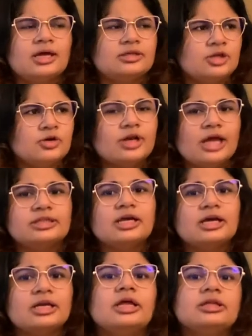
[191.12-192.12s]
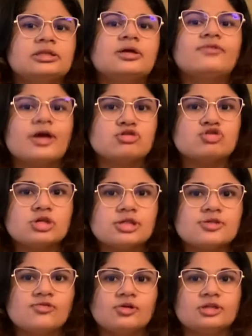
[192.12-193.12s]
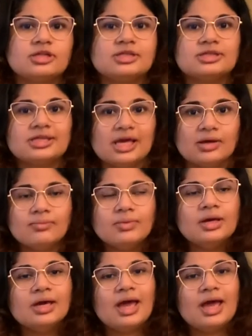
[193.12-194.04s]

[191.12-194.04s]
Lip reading: theoretical interventions for the same.